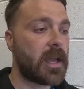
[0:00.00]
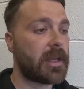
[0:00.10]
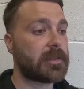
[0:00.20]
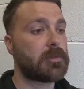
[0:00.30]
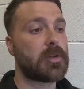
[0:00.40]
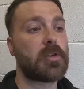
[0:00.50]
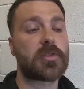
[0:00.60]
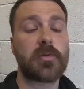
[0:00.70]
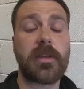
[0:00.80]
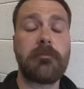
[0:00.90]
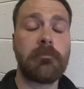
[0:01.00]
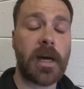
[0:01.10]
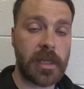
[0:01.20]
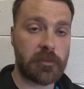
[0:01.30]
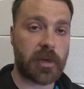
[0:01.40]
I said, well, also within
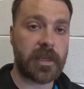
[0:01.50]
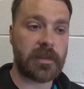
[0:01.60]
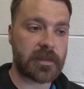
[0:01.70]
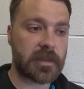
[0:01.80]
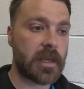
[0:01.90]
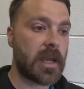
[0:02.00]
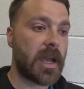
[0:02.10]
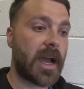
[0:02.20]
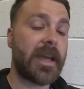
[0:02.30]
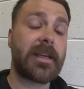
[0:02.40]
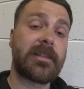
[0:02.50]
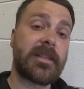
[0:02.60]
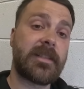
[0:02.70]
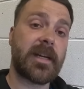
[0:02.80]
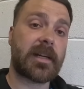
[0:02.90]
my rights, I can
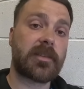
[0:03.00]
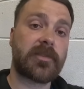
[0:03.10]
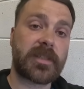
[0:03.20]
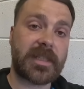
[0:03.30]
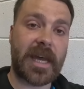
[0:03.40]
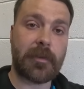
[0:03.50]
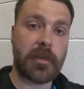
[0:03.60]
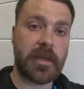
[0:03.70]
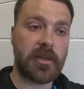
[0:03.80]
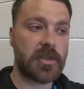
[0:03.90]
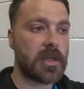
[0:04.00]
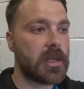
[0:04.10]
deduct for damage